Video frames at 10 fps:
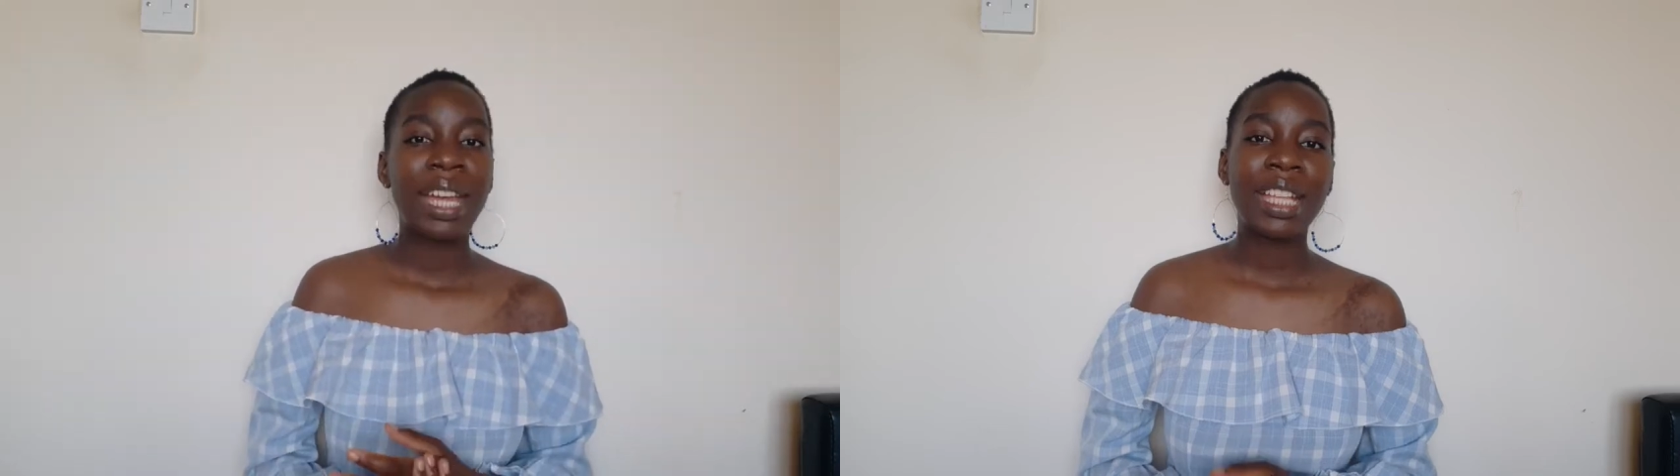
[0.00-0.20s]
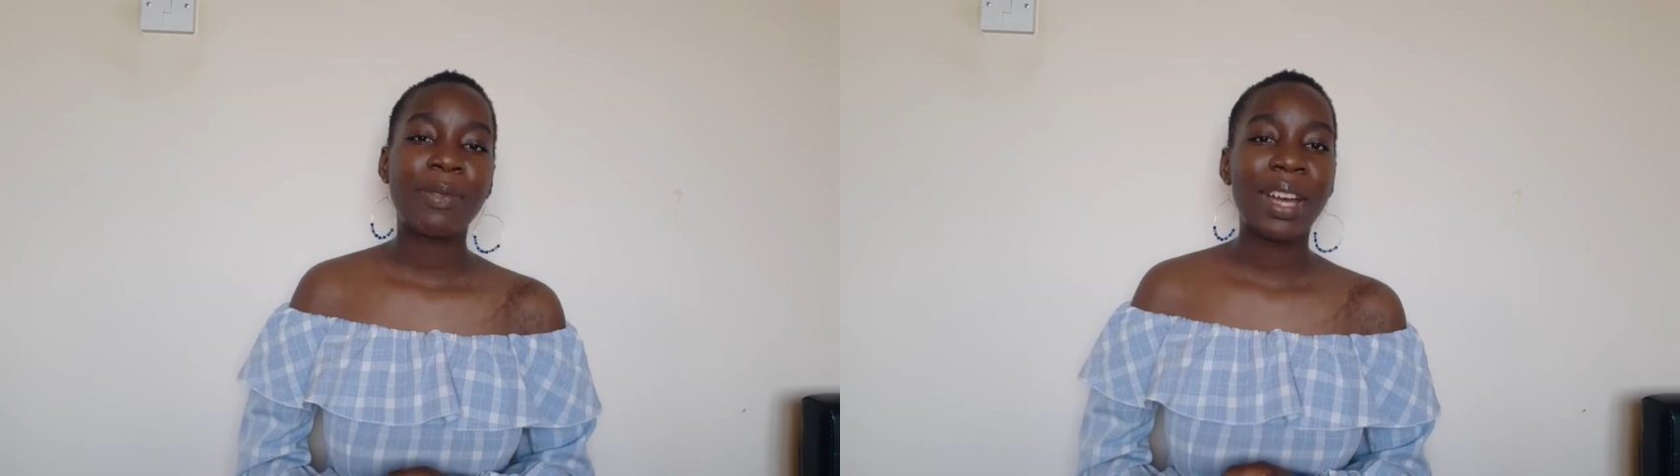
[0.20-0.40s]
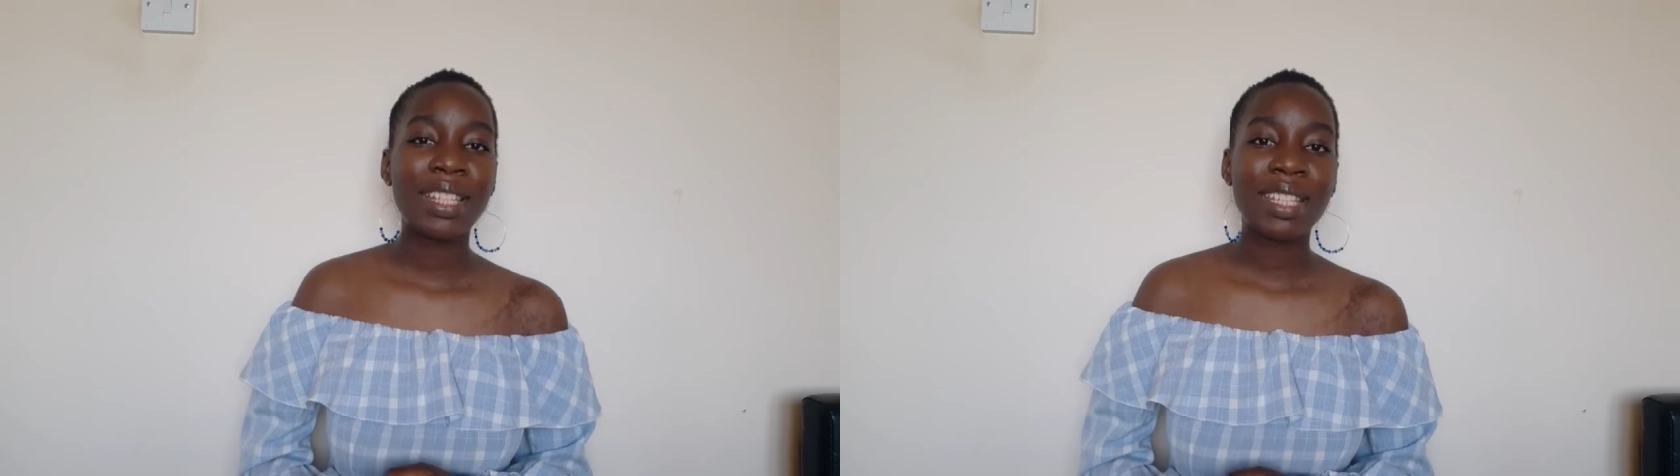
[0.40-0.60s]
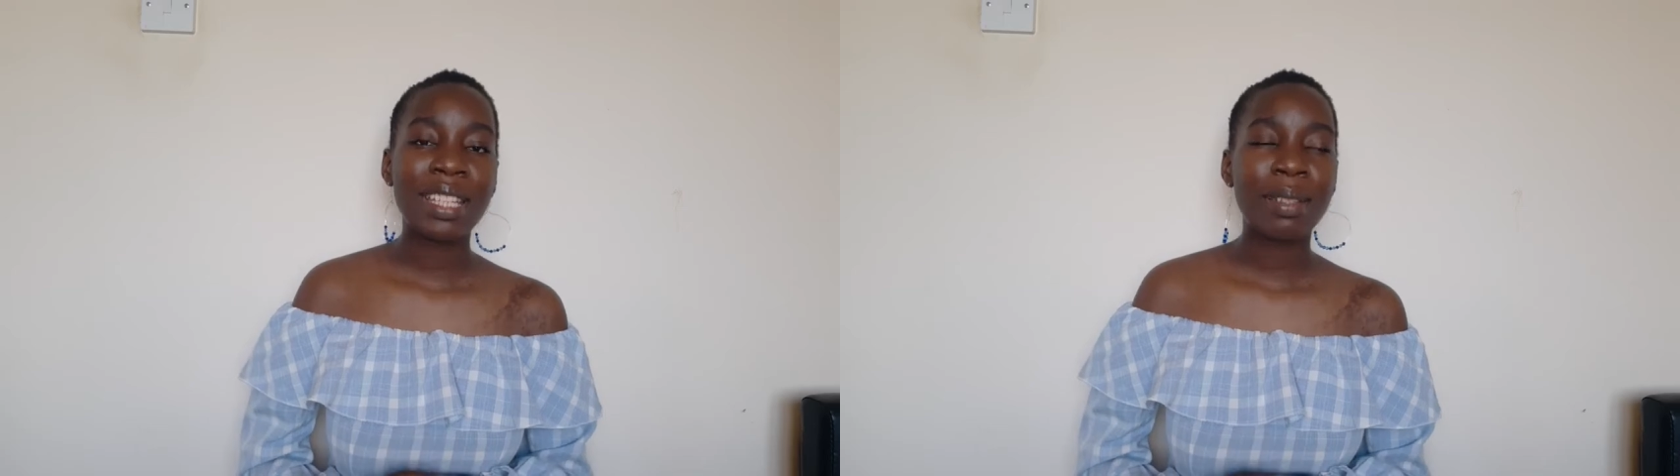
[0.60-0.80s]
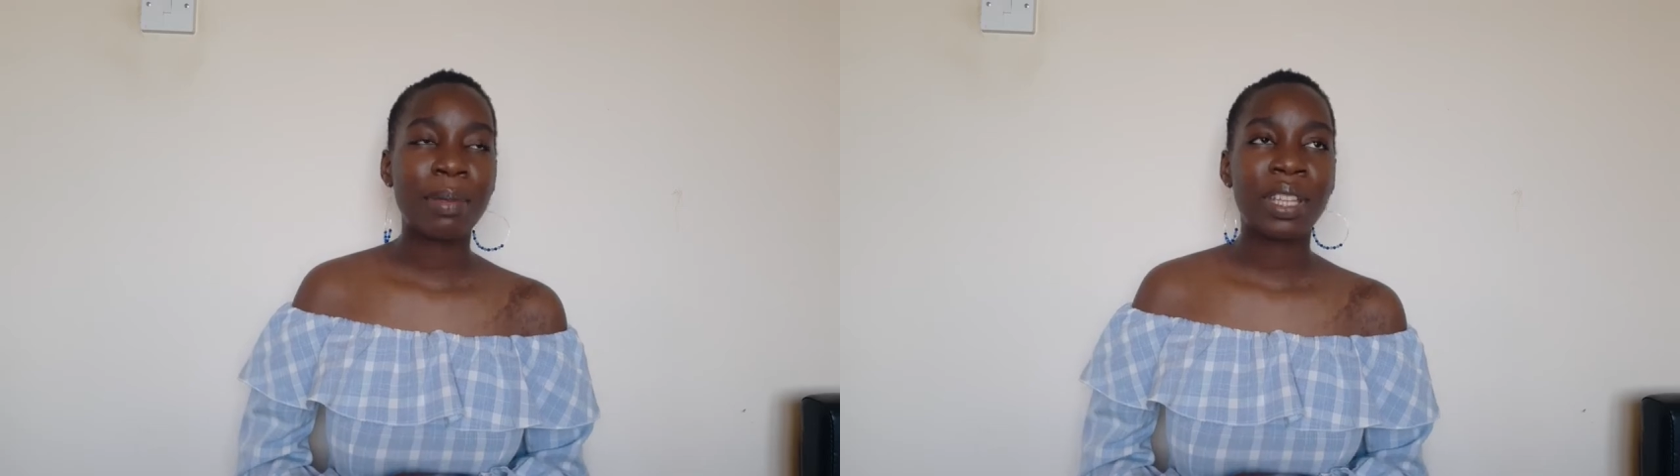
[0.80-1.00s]
It's
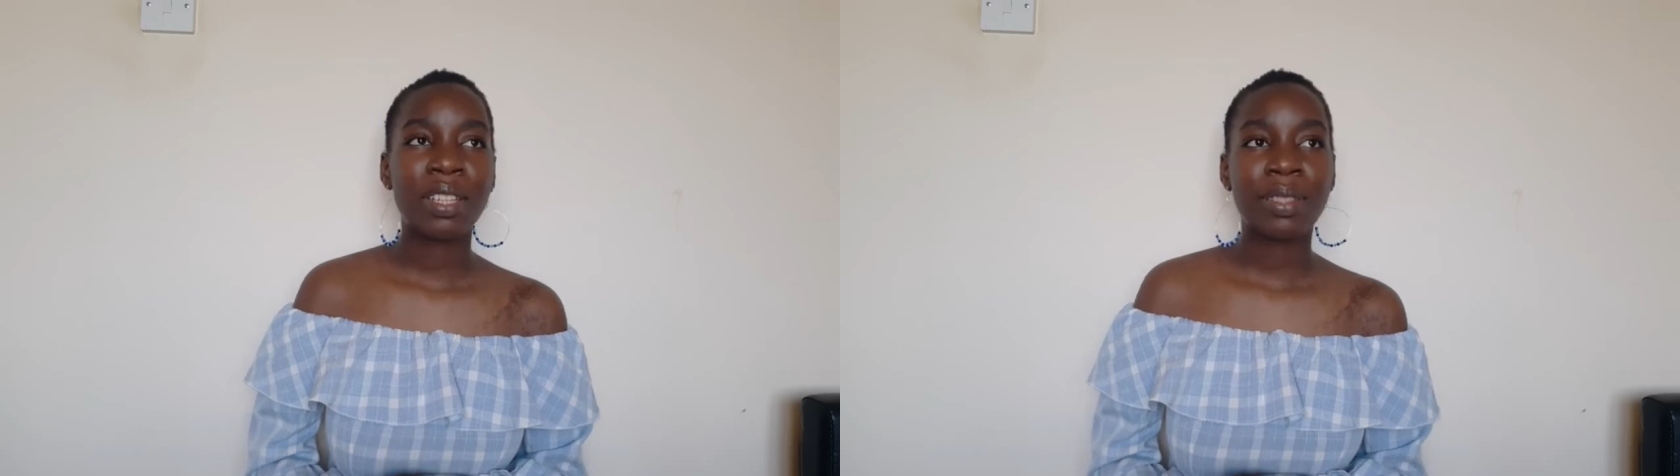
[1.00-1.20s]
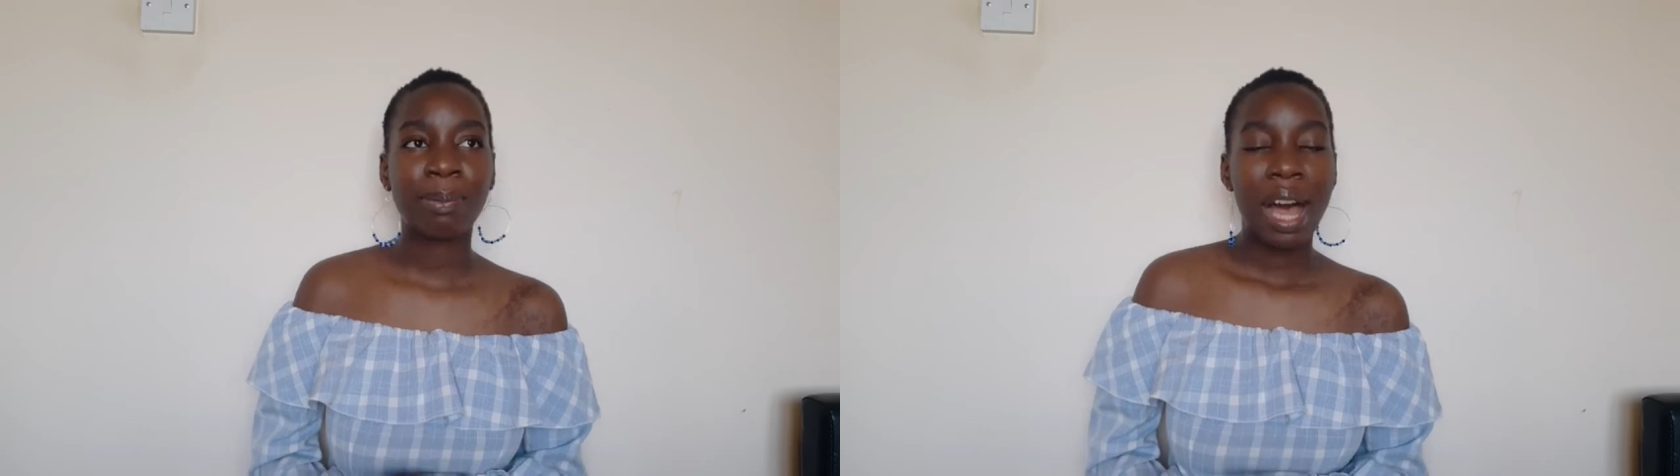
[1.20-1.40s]
fascinating because